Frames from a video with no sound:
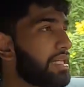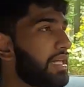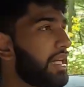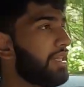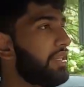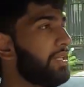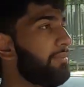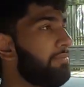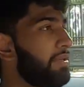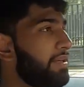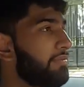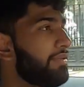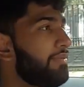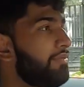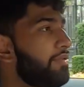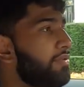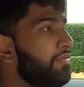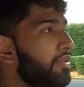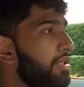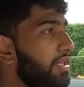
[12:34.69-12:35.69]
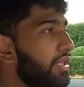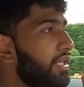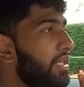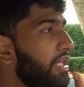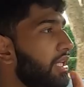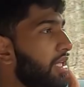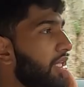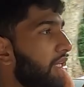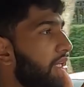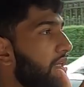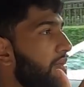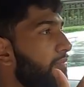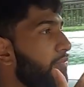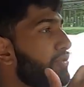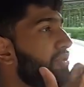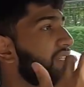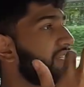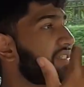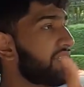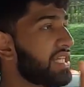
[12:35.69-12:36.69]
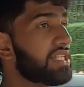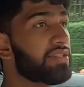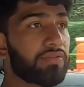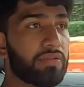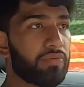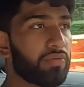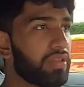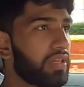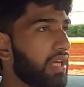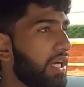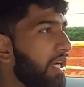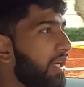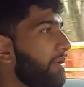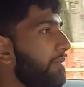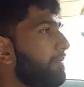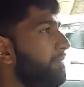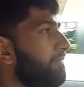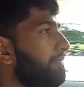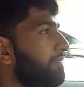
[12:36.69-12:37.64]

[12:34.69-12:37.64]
and I think BMW really was successful with that.